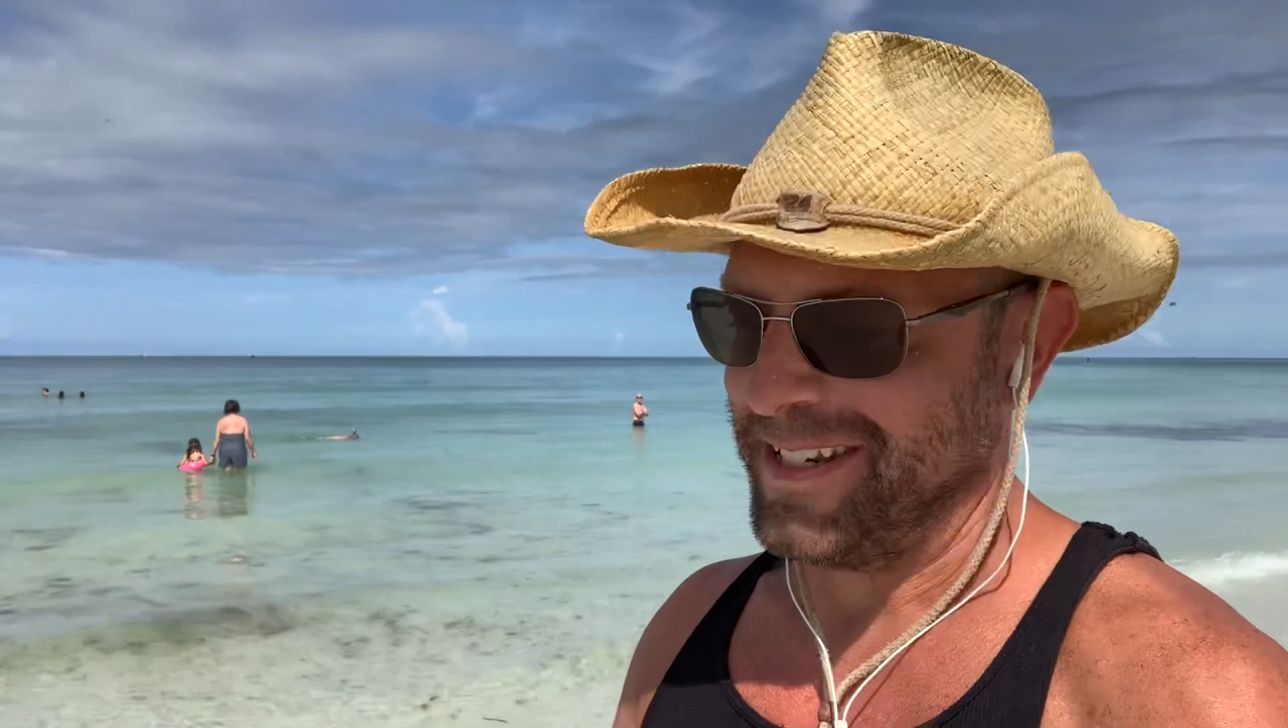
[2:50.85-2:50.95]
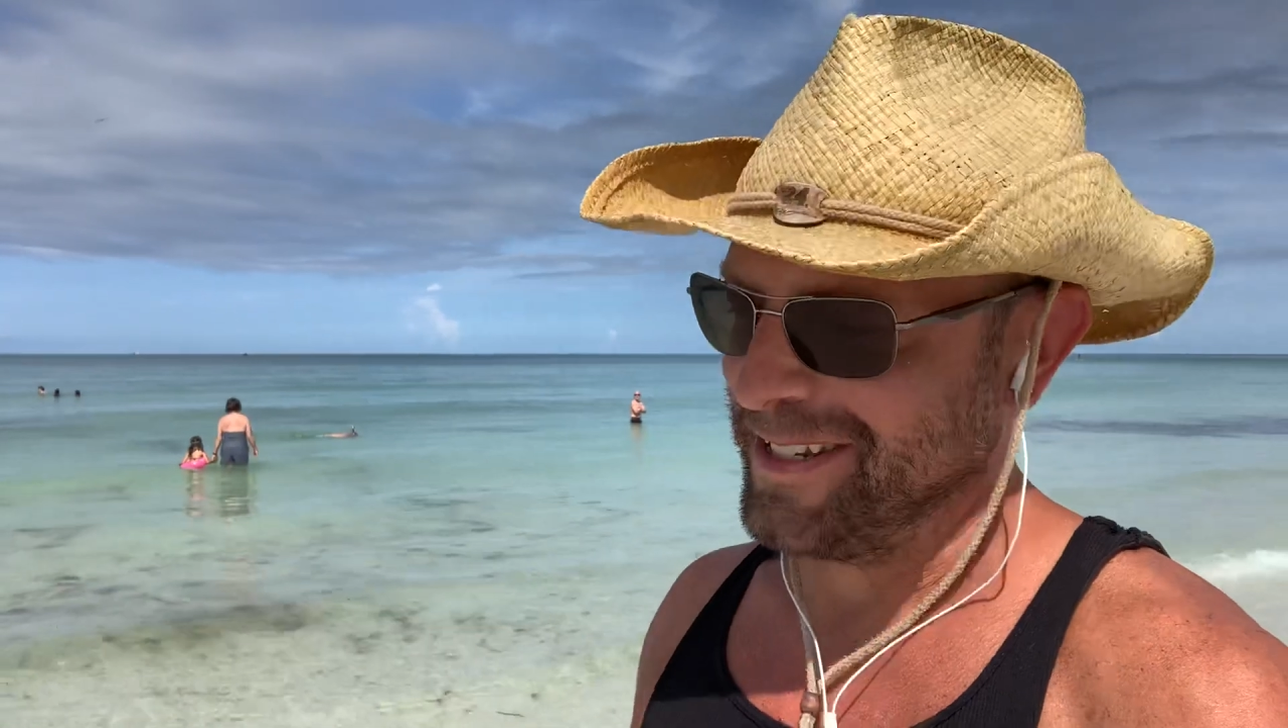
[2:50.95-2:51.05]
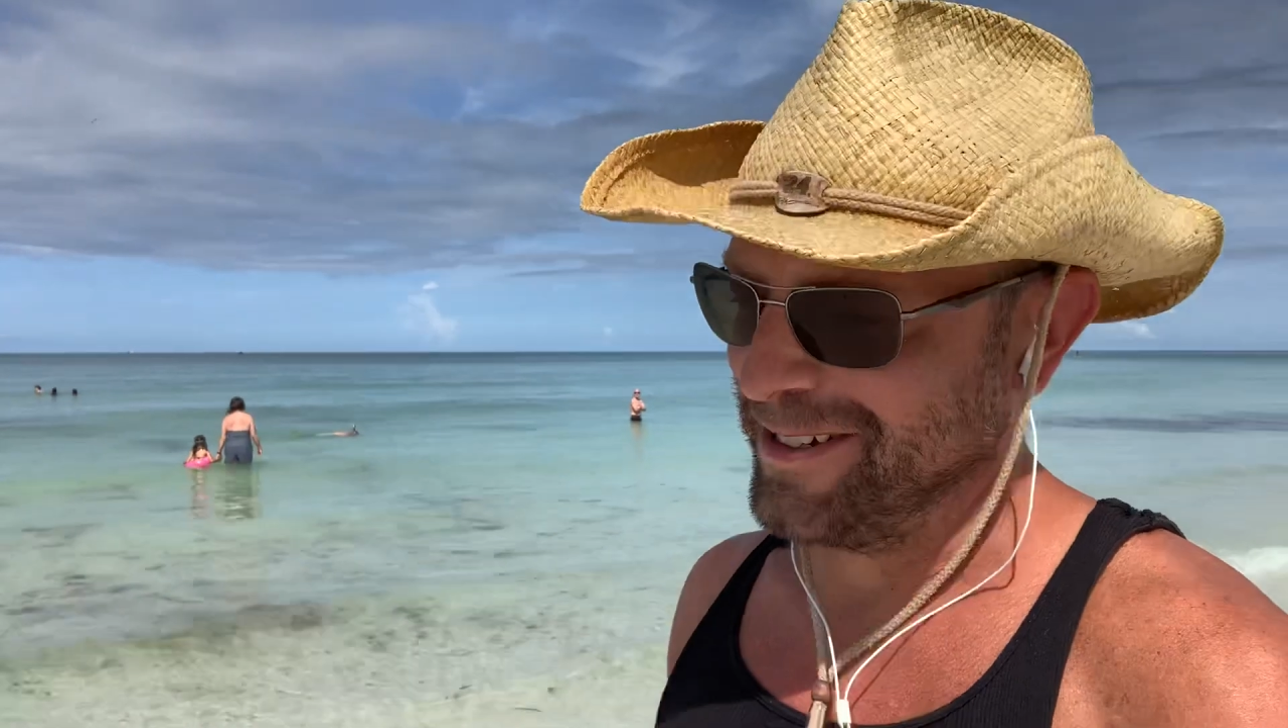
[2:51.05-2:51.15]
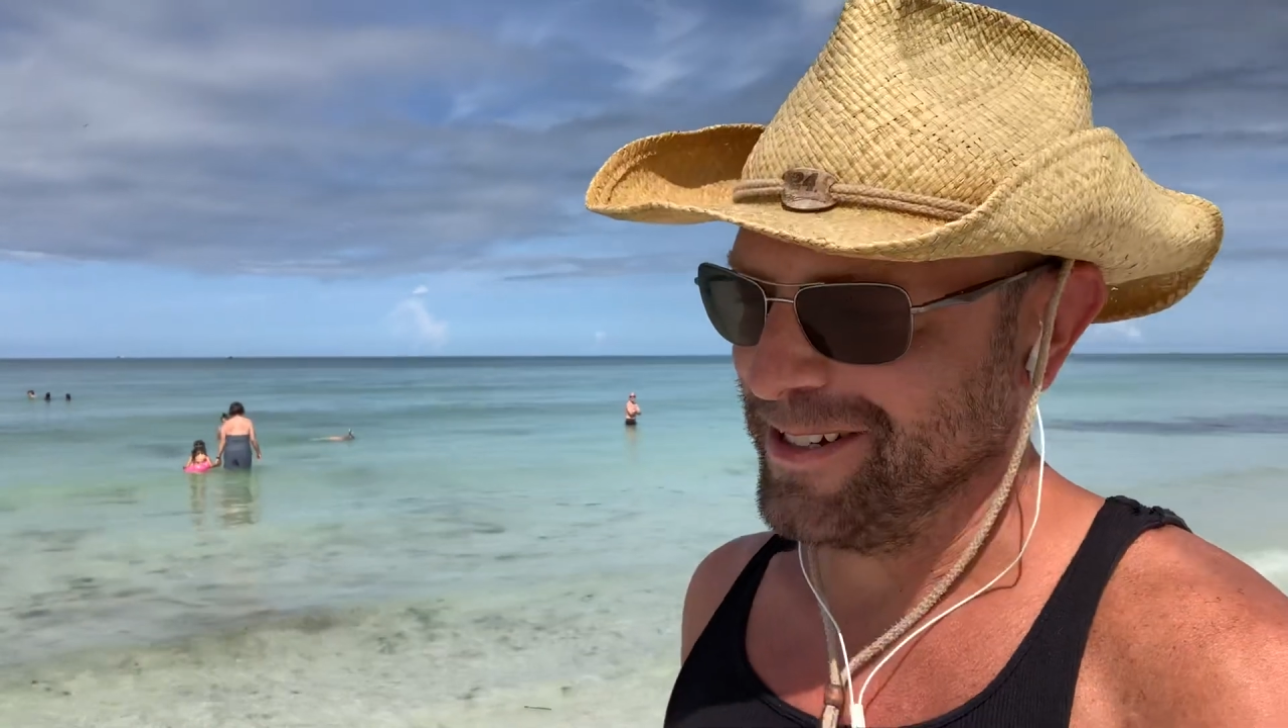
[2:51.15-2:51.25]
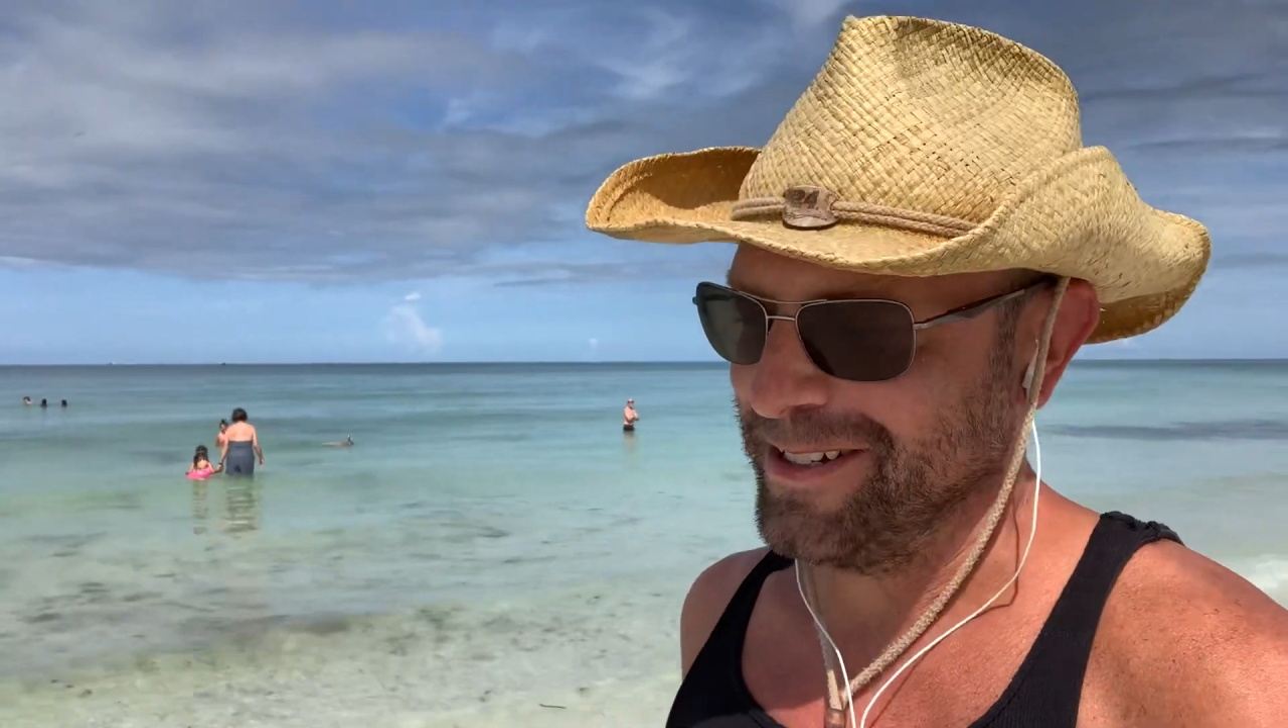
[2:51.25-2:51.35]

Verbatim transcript: he's gonna